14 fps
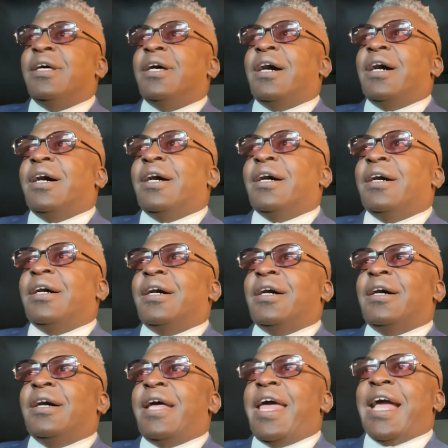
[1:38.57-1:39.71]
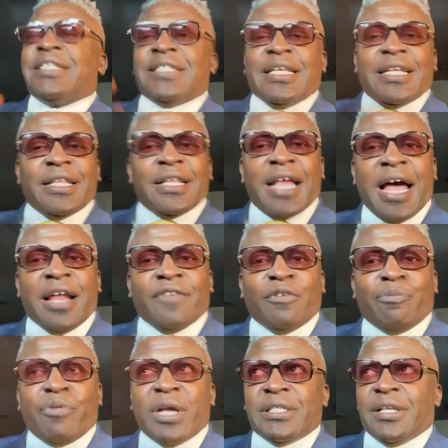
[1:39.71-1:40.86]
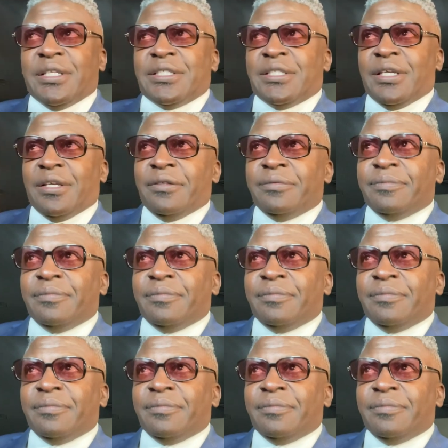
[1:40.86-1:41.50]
exit out of the presidency.